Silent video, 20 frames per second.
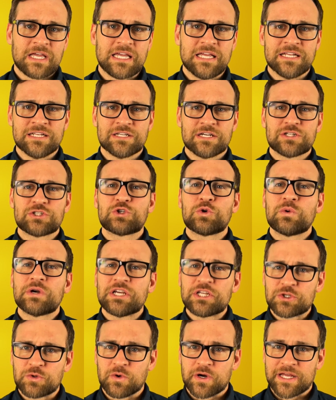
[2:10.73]
In
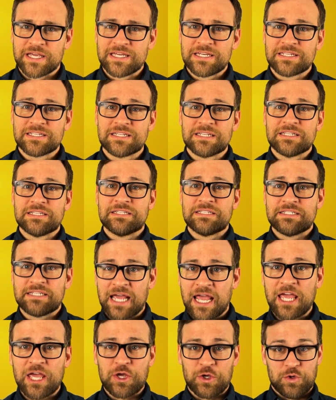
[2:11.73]
2020,
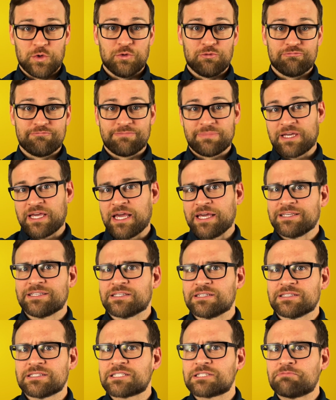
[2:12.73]
dengue
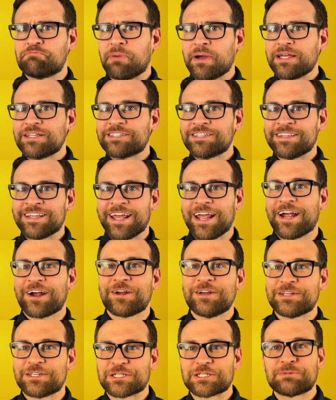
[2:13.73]
cases spiked in the
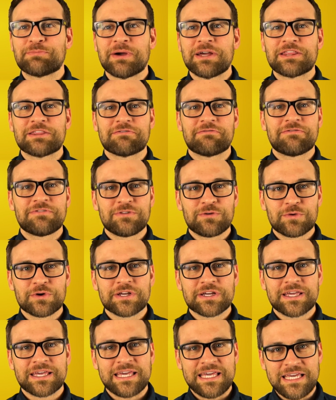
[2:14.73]
area despite the
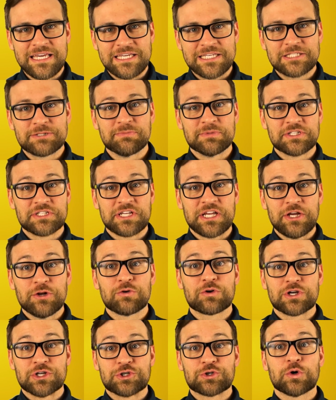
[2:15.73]
Florida Keys
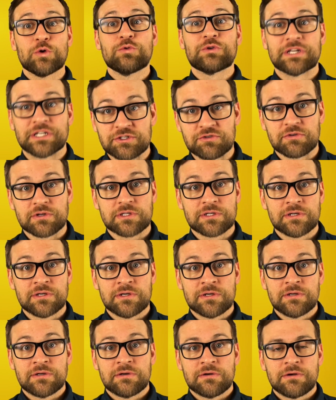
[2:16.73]
Mosquito Control District.
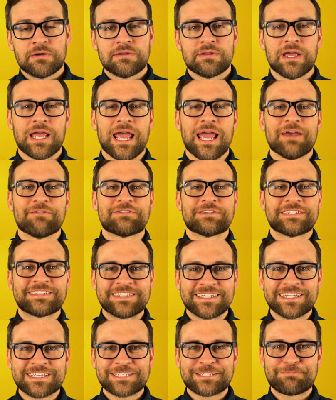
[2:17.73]
They have
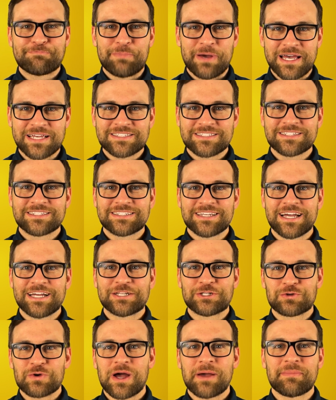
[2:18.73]
6
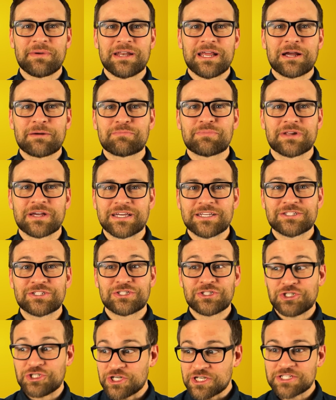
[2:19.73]
pesticide-dropping airplanes
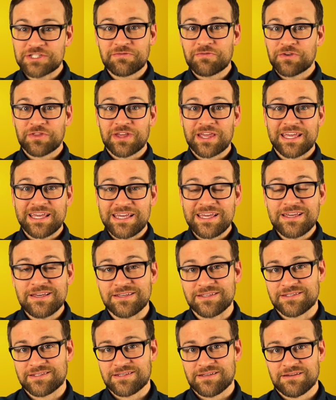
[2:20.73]
just for the
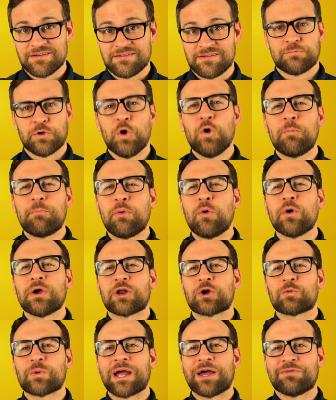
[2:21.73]
Keys. The whole
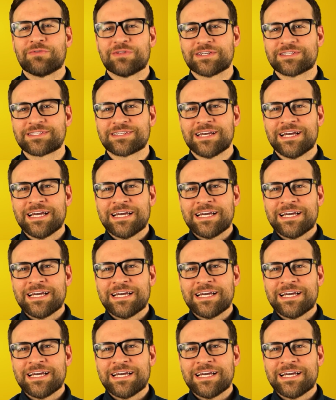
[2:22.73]
point around this